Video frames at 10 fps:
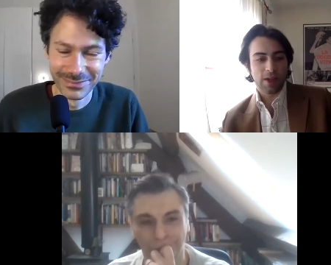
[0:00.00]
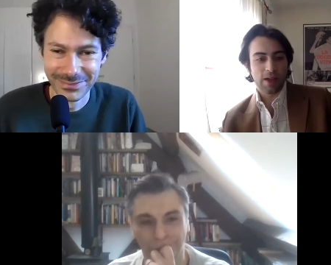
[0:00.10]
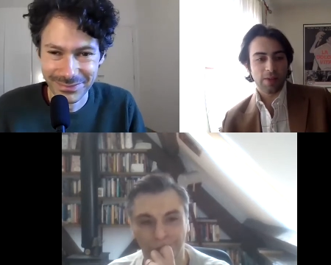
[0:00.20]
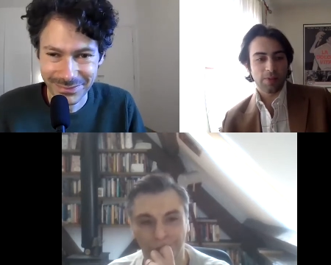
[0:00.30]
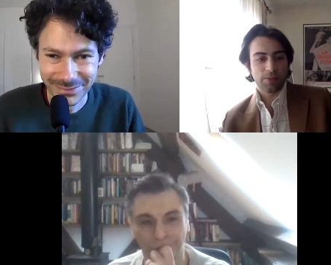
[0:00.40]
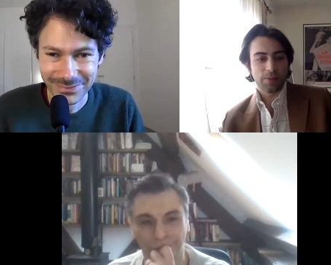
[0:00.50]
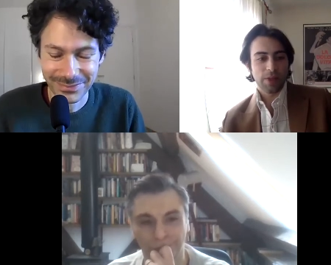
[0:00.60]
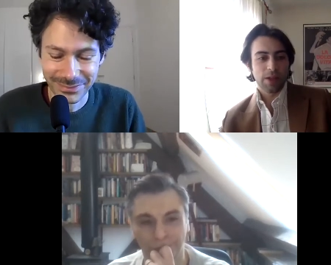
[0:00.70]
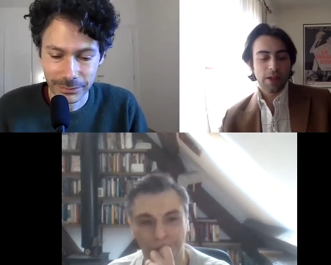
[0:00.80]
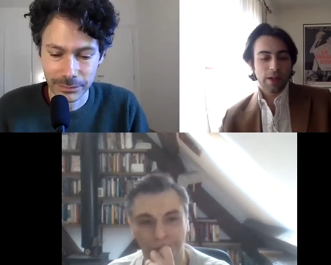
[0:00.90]
Speaker 1: Um,
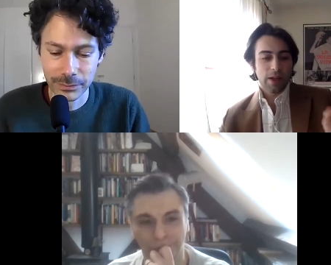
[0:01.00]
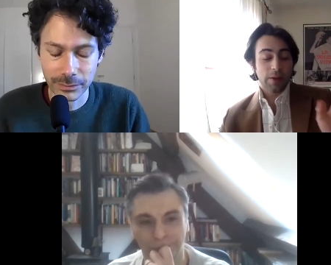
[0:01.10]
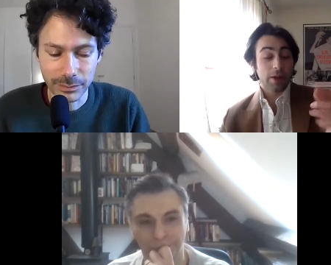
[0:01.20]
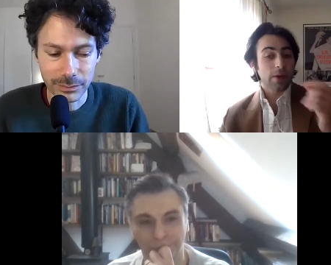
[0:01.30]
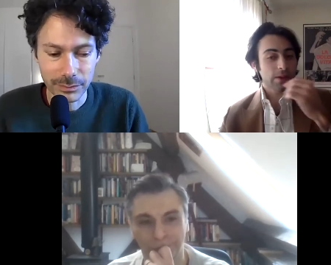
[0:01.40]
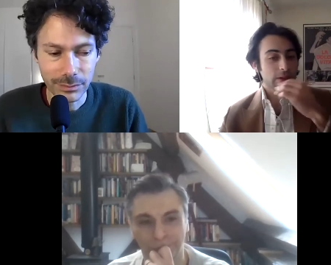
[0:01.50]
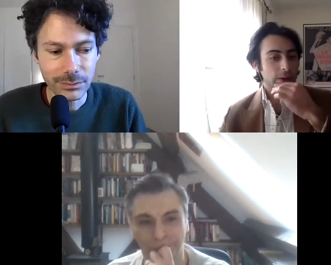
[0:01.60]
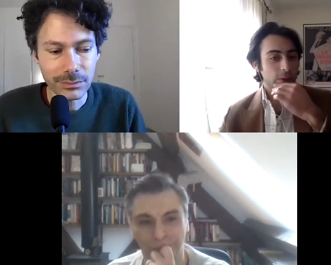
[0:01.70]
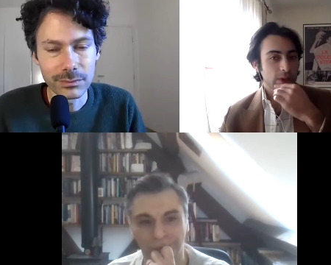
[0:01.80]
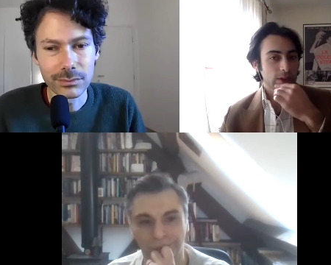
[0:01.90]
I'm going to ask
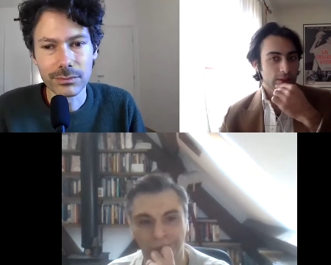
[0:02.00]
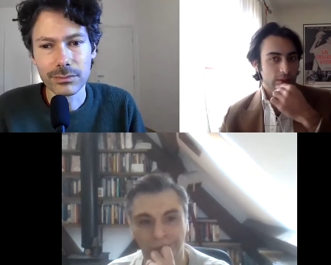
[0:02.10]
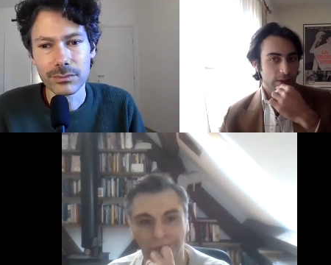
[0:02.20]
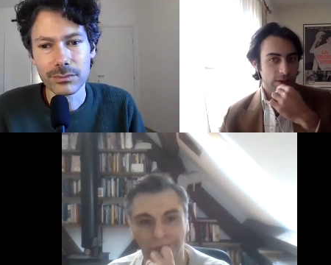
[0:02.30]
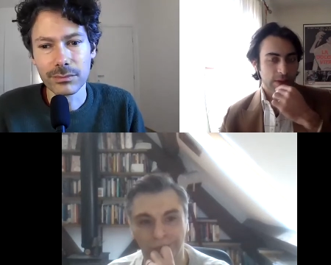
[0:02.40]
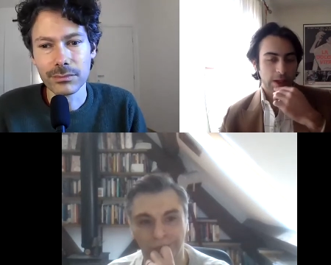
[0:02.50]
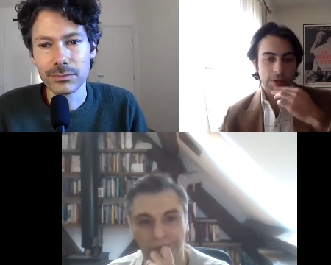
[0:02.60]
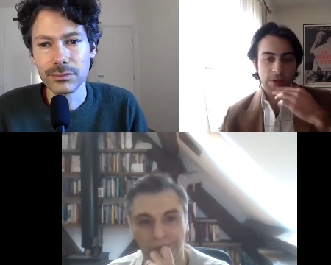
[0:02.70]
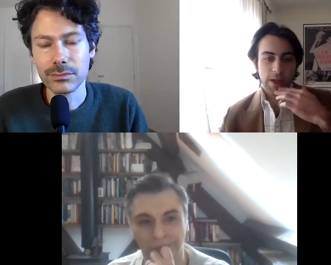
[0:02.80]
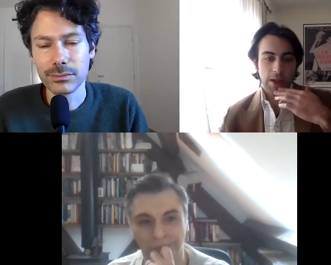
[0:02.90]
uh, one last question
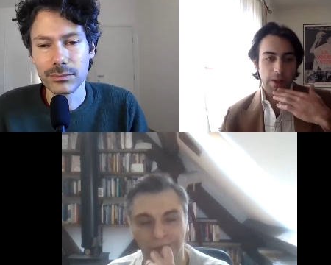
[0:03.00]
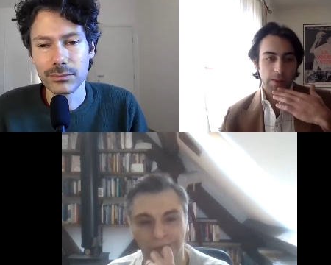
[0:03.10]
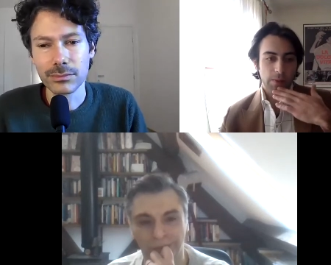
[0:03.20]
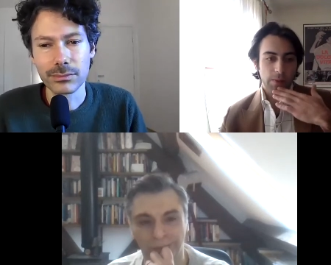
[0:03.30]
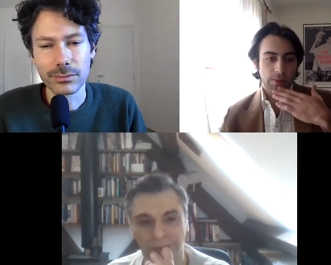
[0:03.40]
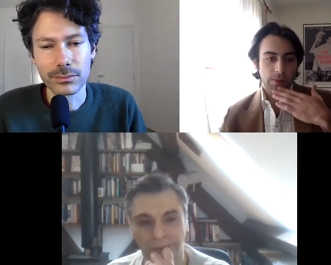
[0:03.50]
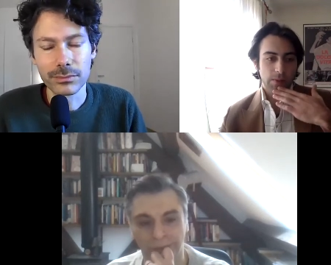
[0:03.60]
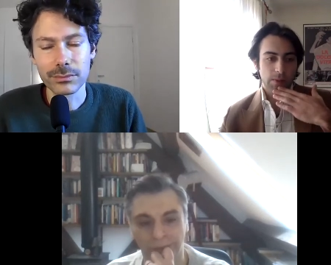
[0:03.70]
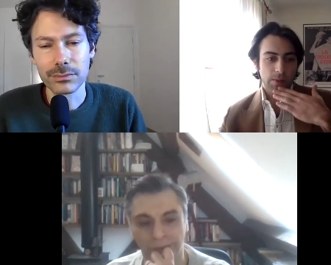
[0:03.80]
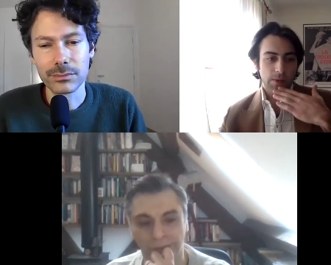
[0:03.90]
now. Um,
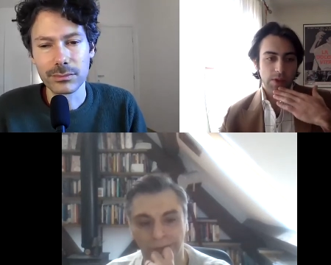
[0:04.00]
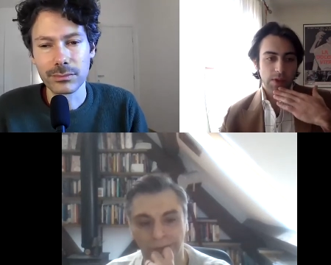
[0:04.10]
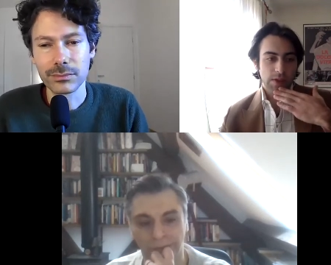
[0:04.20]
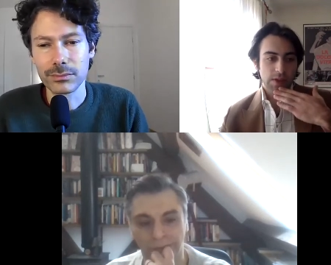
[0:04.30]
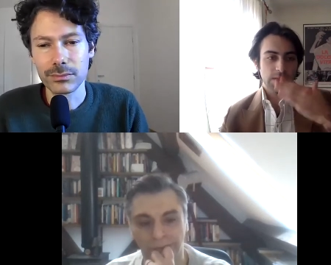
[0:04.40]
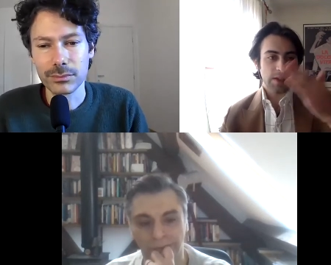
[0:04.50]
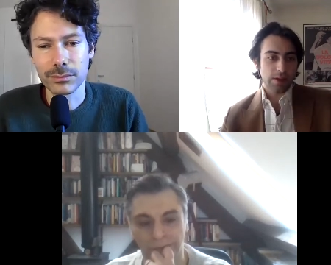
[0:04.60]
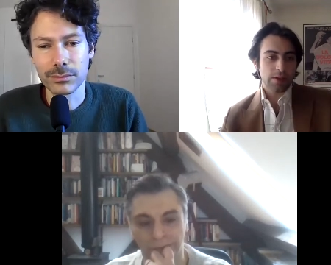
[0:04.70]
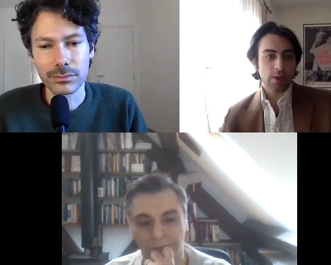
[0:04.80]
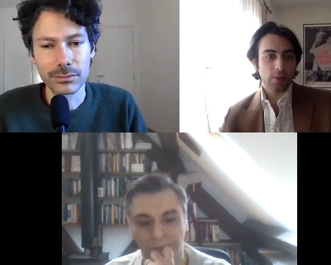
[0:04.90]
just in the sense
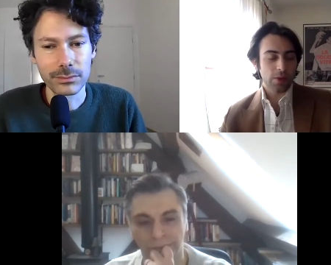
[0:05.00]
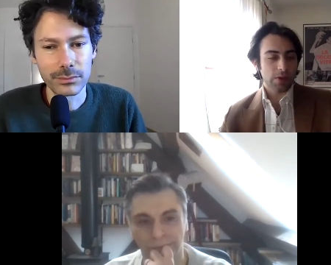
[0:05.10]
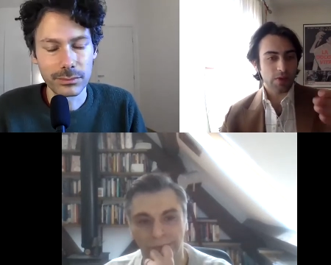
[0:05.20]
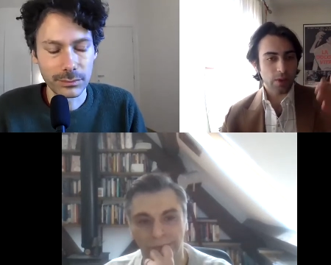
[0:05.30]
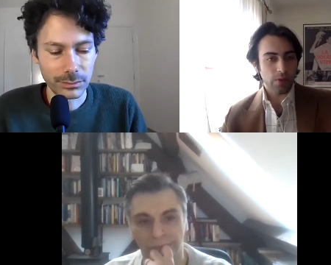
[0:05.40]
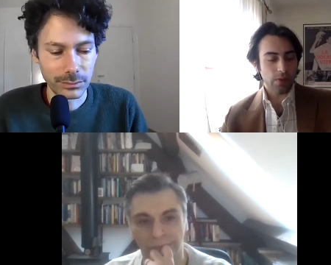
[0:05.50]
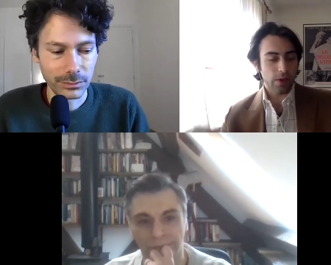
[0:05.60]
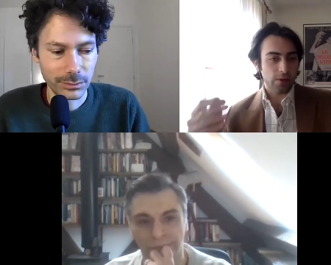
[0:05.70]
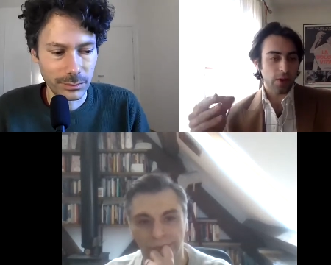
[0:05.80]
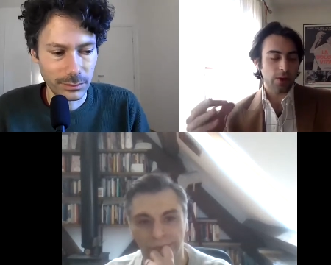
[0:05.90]
as you brought some of
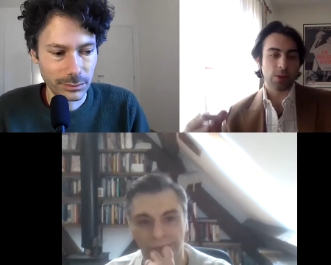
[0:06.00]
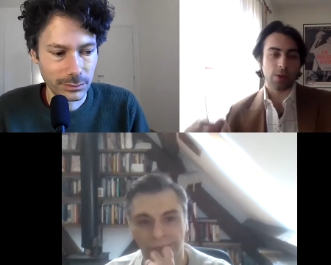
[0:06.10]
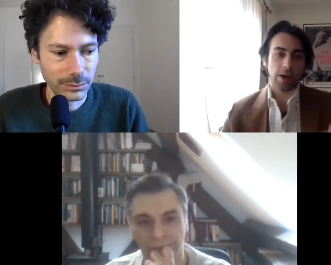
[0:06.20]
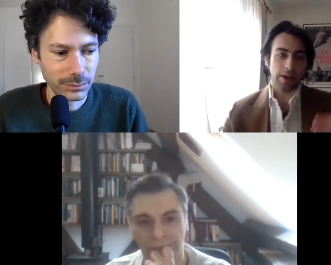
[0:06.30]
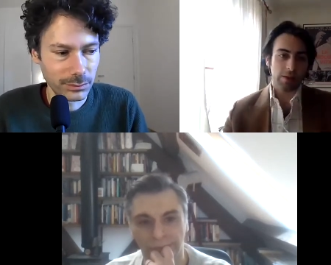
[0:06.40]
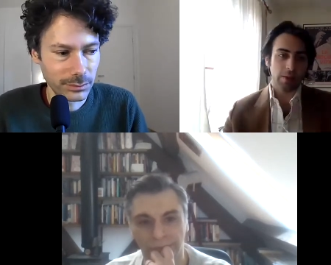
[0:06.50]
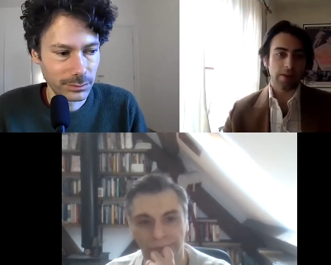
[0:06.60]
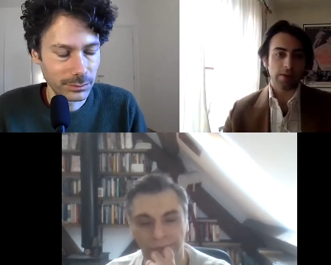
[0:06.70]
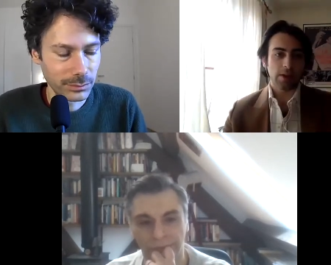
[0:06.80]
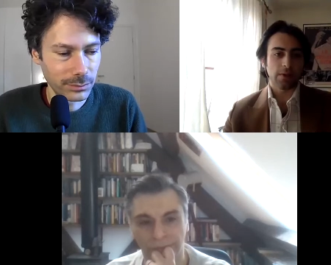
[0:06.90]
those photos were quite
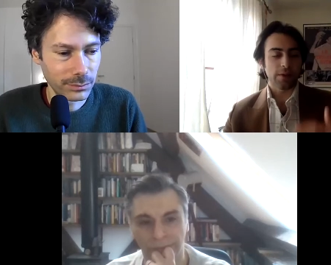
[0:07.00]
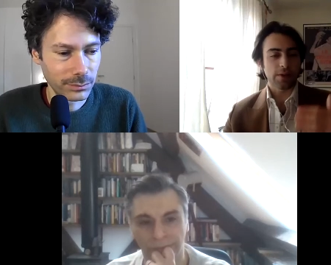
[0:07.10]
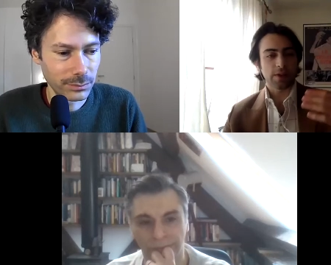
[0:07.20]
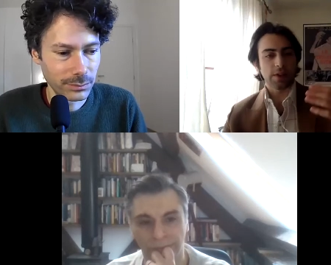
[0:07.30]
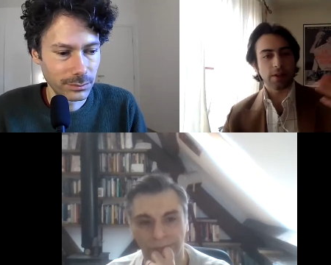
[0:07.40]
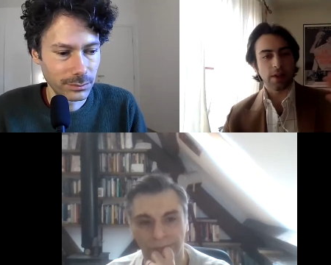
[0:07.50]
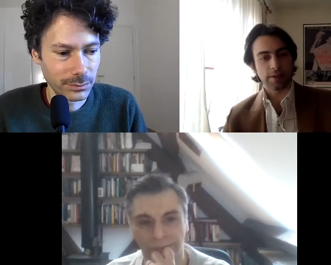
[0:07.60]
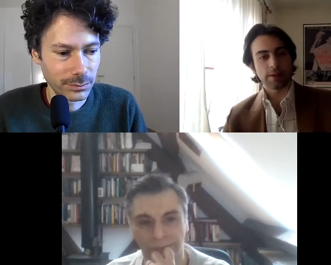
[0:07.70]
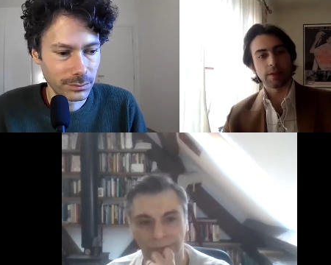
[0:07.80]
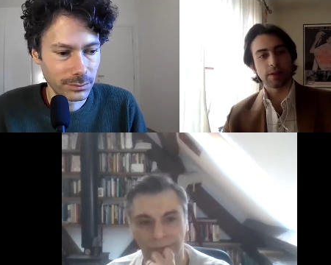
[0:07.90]
expensive. Obviously,
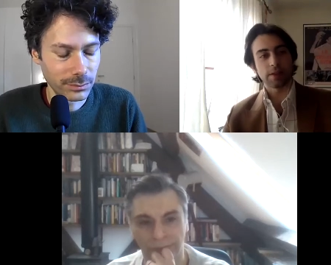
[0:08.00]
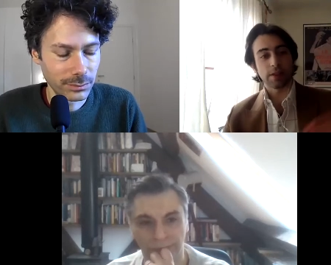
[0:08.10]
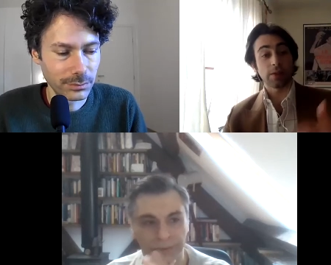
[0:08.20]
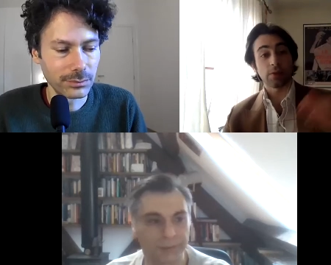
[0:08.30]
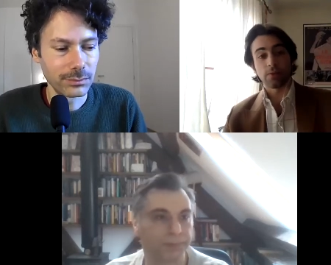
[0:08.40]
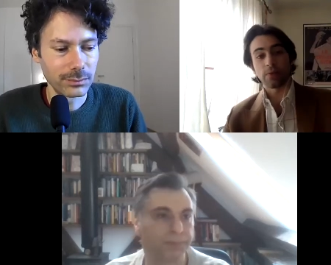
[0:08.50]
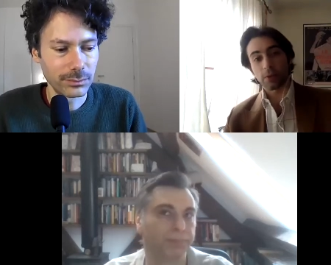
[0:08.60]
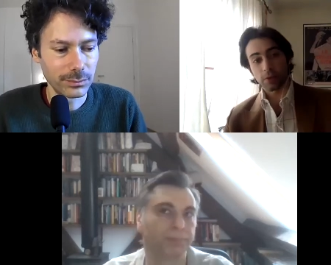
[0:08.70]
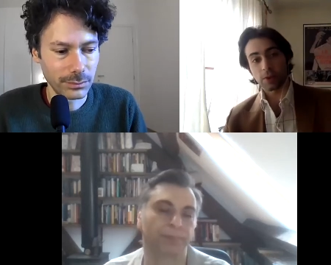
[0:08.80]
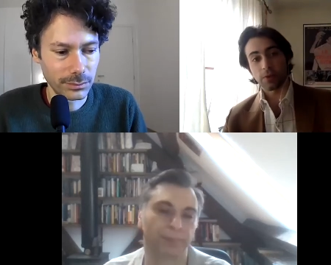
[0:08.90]
licensing scenes from
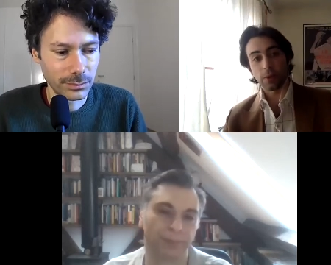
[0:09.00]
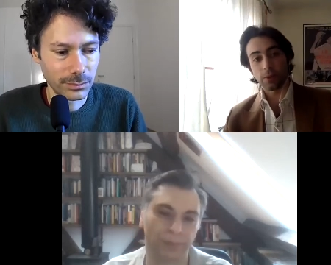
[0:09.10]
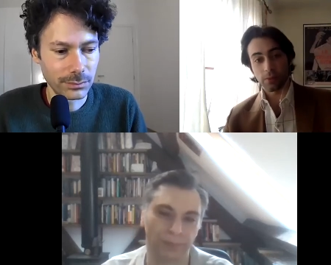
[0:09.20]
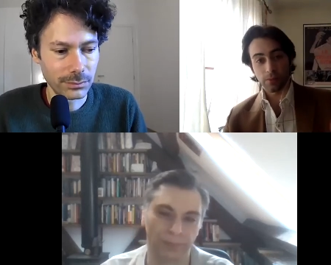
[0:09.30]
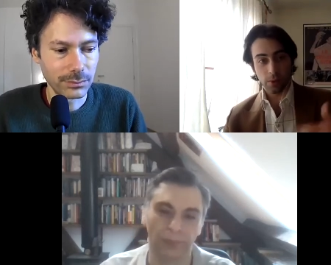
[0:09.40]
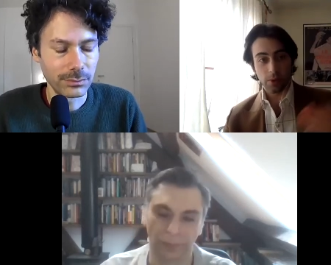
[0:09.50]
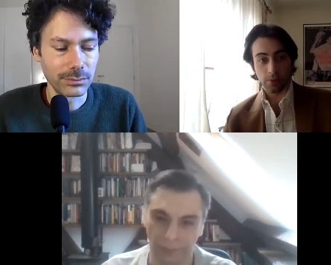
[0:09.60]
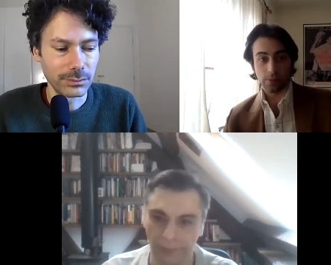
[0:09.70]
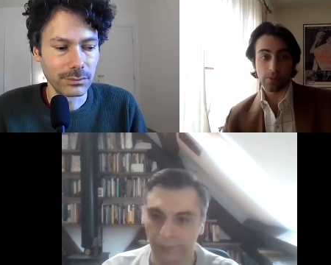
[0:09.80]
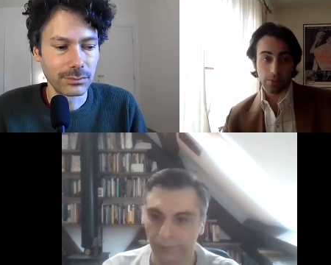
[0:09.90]
Fulci's films would have
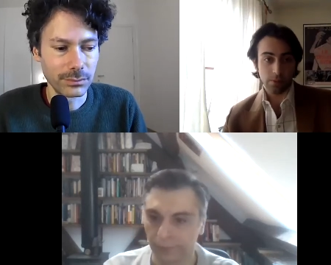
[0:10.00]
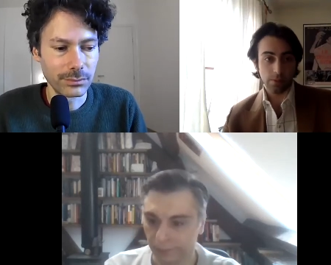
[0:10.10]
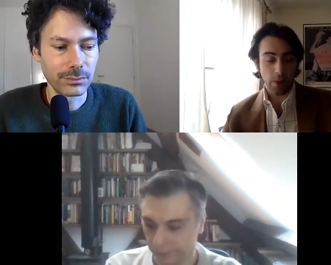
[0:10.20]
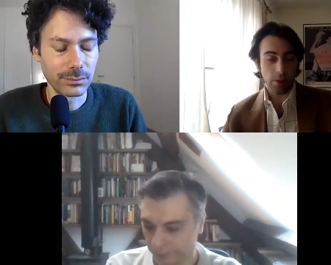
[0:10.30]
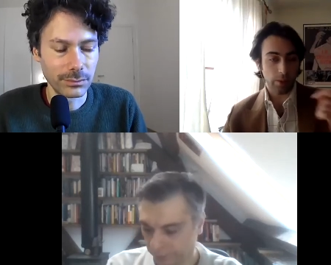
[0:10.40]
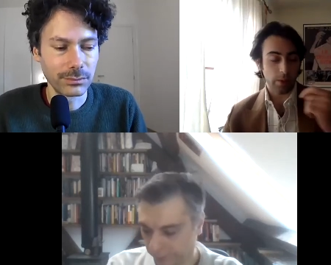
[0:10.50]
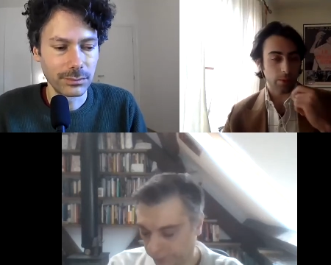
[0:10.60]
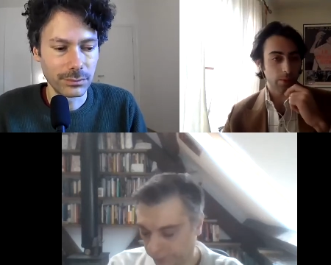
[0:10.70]
probably been